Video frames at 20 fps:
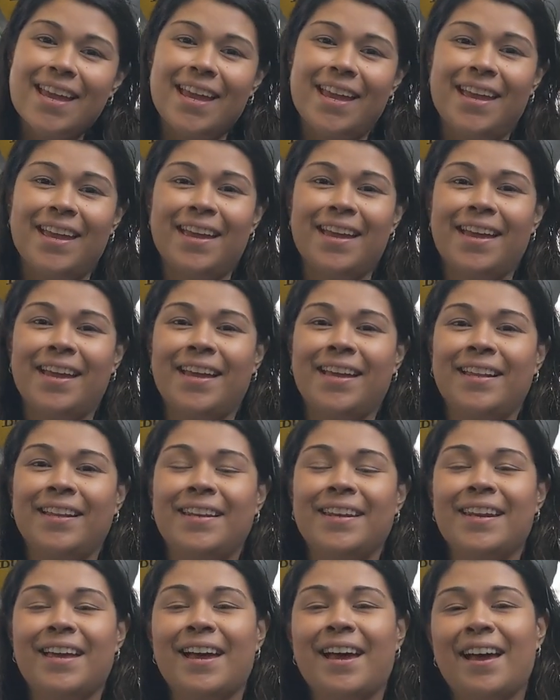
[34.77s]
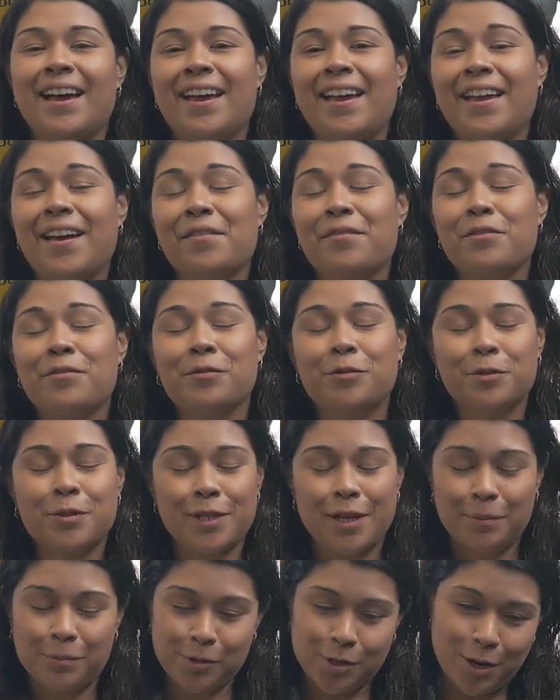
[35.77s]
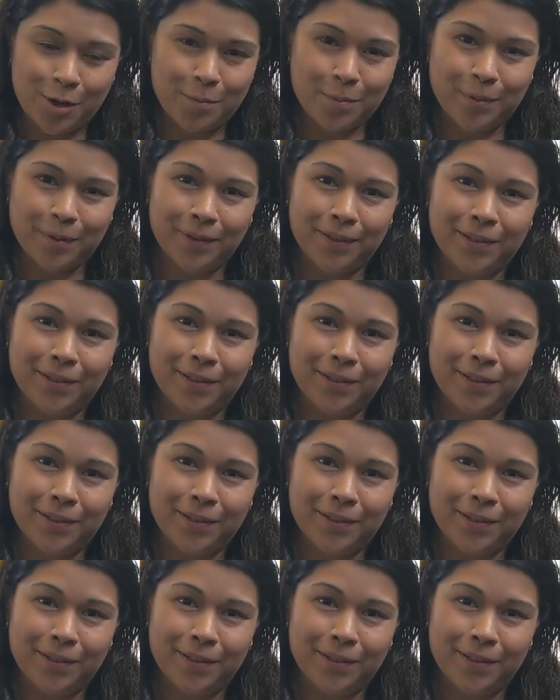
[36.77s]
and I have a full-time job.